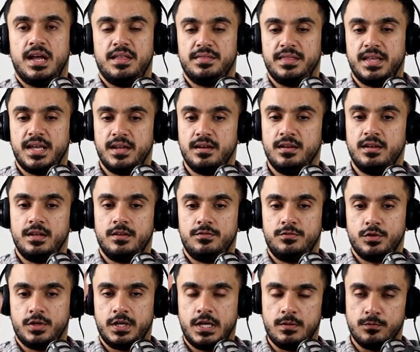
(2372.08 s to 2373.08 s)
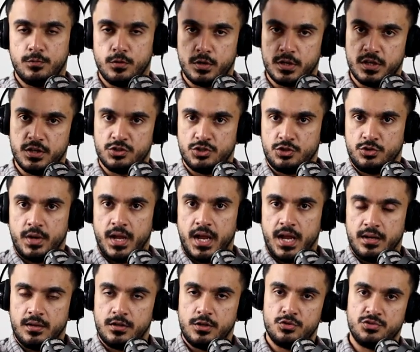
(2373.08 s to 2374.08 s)
And then, if you keep walking
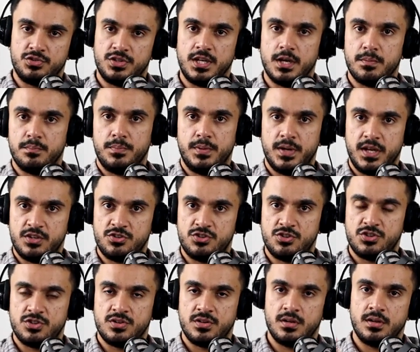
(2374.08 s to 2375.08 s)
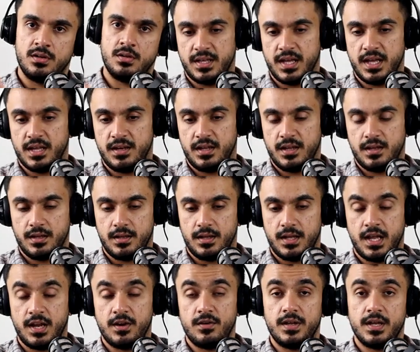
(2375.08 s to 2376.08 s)
straight, you see a bridge that
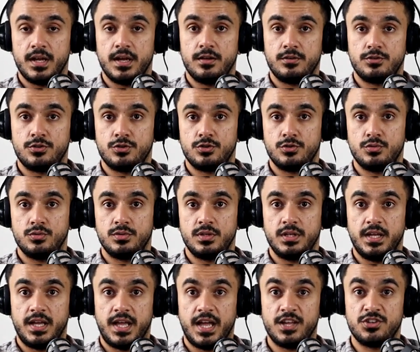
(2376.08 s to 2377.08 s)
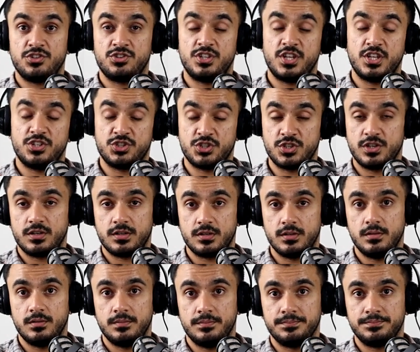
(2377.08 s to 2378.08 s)
area to the essay
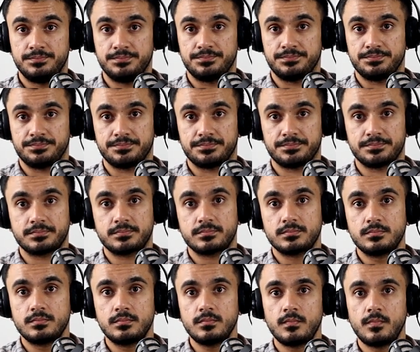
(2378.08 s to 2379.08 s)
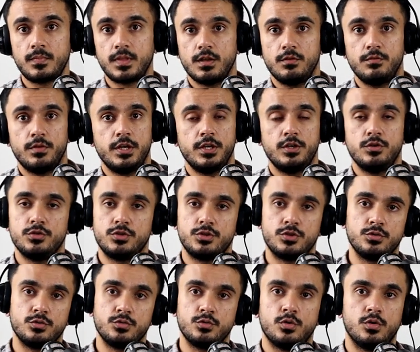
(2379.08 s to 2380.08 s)
circle where you
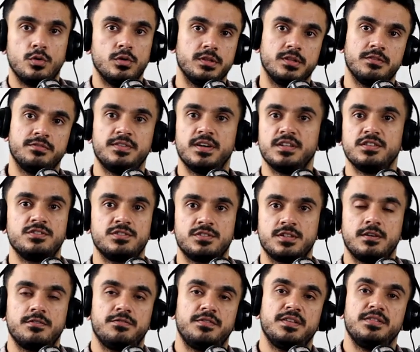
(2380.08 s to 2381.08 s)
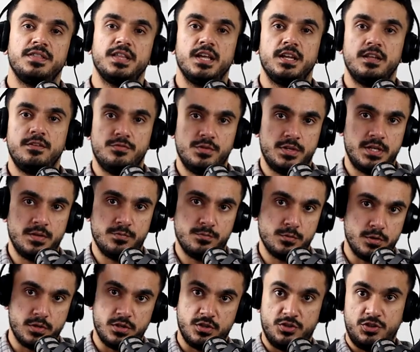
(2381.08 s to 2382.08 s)
do all the fun stuff. And then, if you
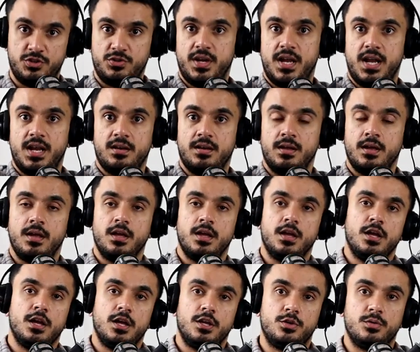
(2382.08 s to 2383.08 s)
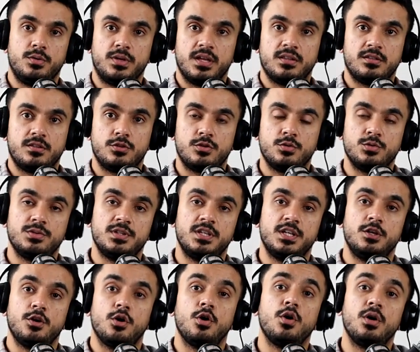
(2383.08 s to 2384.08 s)
keep walking straight, you get to
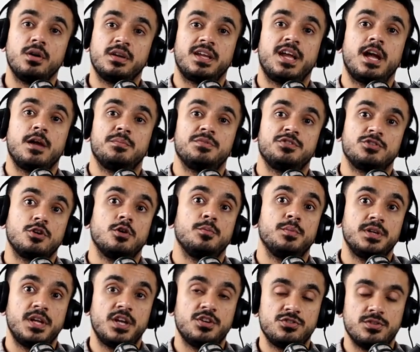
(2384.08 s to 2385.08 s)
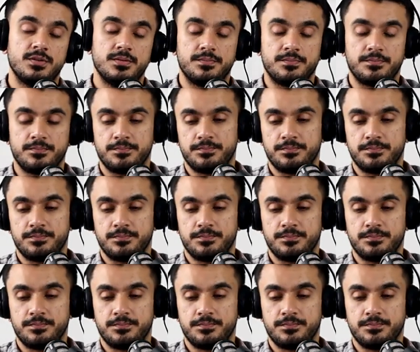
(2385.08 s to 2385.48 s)
the on campus accommodation